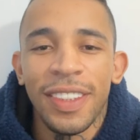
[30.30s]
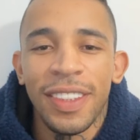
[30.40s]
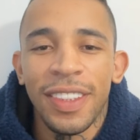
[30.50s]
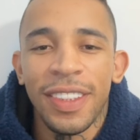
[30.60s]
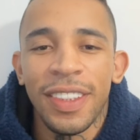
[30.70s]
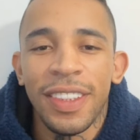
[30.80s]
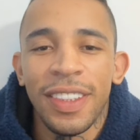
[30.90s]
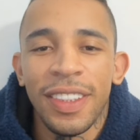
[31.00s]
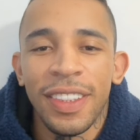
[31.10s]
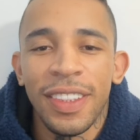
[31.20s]

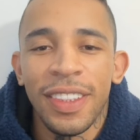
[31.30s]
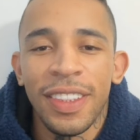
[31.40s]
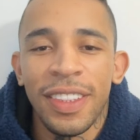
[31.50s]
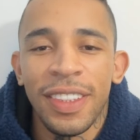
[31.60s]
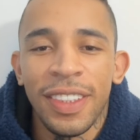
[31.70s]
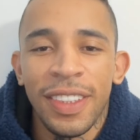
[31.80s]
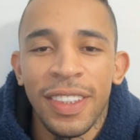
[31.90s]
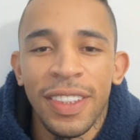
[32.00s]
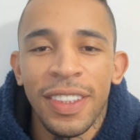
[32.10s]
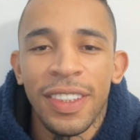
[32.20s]

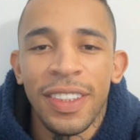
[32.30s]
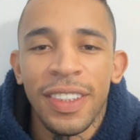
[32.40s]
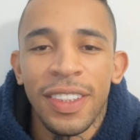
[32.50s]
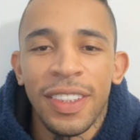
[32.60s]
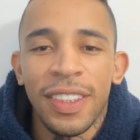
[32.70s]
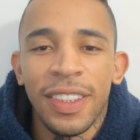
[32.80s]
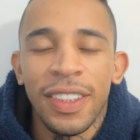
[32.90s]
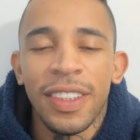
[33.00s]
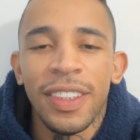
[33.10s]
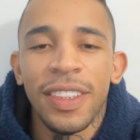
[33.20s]

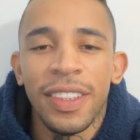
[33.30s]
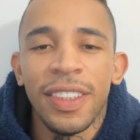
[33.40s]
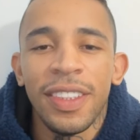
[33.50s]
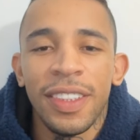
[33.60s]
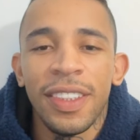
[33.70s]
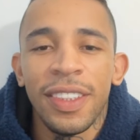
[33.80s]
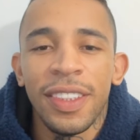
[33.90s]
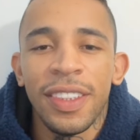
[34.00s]
The person shown says nothing.